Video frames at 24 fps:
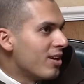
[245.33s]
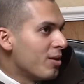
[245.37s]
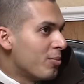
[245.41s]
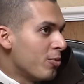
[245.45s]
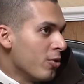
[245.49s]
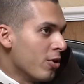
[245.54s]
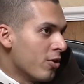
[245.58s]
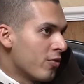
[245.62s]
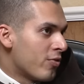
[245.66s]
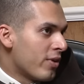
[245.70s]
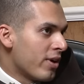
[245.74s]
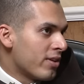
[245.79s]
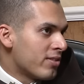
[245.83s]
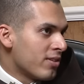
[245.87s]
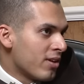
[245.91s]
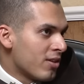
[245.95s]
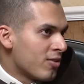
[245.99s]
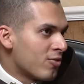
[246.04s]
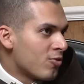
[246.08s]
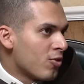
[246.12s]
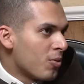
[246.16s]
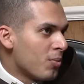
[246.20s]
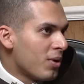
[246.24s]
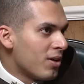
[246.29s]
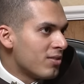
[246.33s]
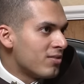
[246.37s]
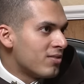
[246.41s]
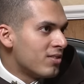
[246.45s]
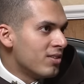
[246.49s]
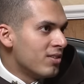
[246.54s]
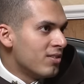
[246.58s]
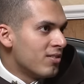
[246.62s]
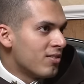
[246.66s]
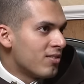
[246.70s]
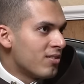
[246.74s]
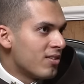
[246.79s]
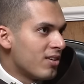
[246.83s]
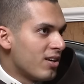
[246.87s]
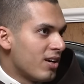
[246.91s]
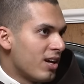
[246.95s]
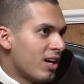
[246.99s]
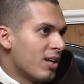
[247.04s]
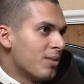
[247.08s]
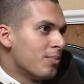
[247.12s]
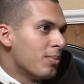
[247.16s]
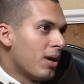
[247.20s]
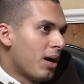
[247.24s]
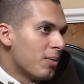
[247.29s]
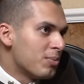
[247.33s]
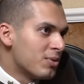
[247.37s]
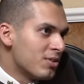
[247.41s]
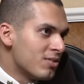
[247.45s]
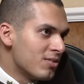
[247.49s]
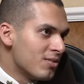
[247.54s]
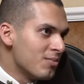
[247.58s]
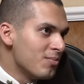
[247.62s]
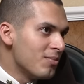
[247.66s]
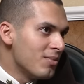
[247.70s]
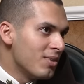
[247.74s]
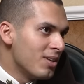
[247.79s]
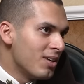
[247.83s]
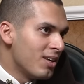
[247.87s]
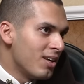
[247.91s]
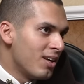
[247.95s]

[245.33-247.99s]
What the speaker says: It purifies us from our sins at baptism.